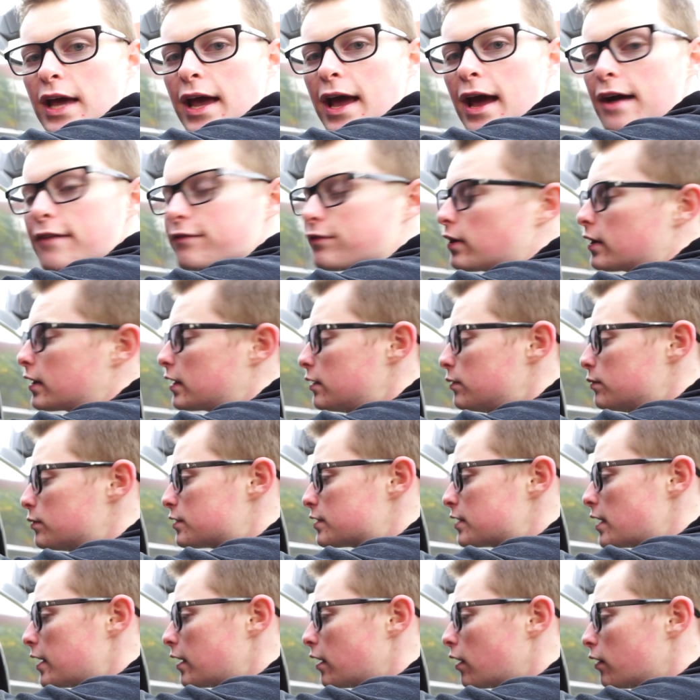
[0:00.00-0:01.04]
a half, like he was
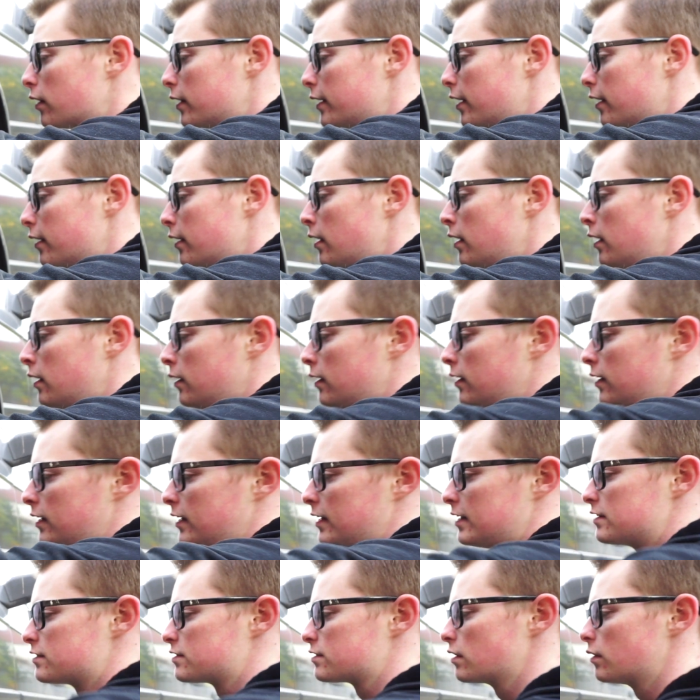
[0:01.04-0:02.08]
saying earlier.
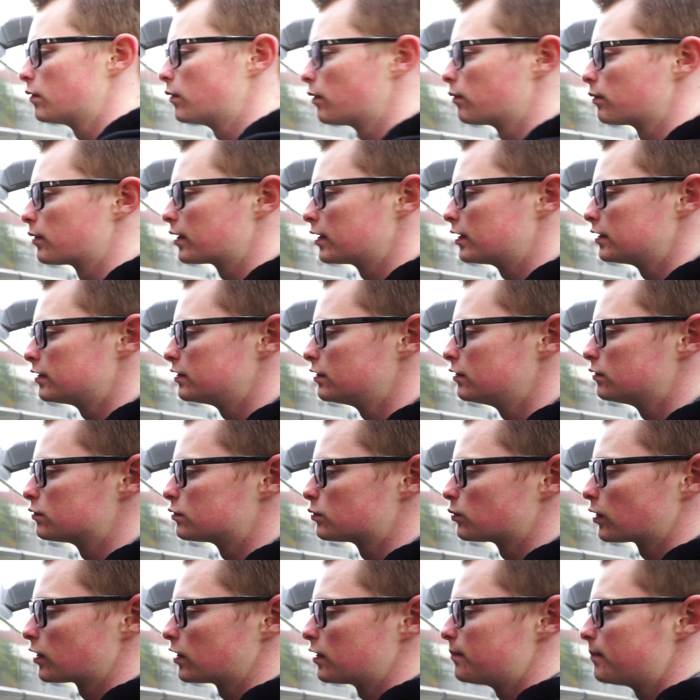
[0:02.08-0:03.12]
And so what we're going to do is
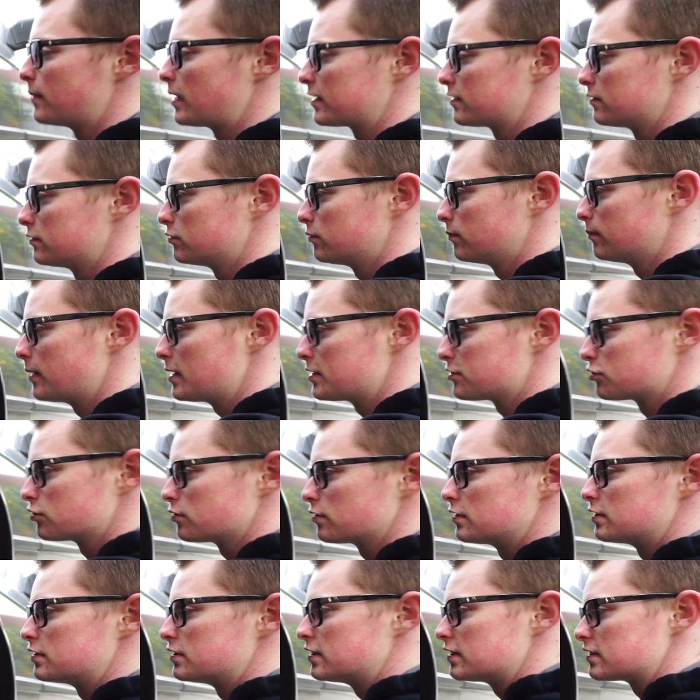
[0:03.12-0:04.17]
we're going to measure
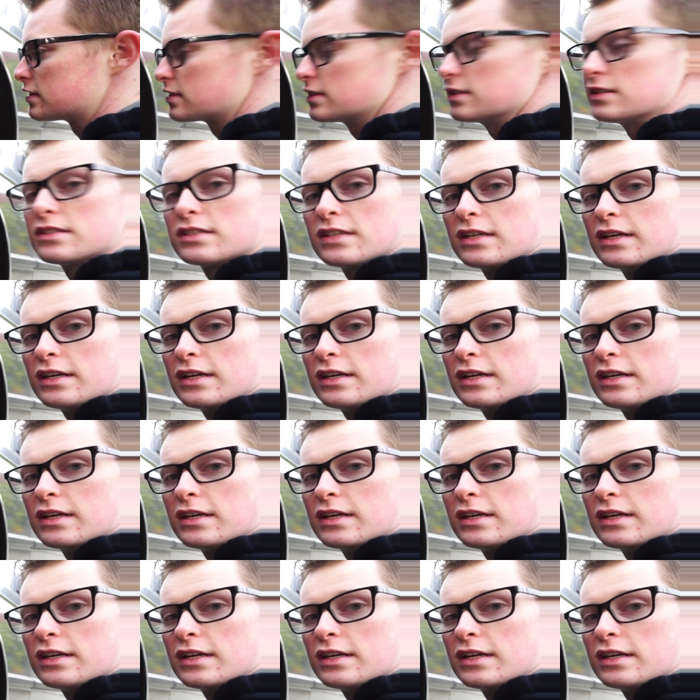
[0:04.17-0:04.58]
the distance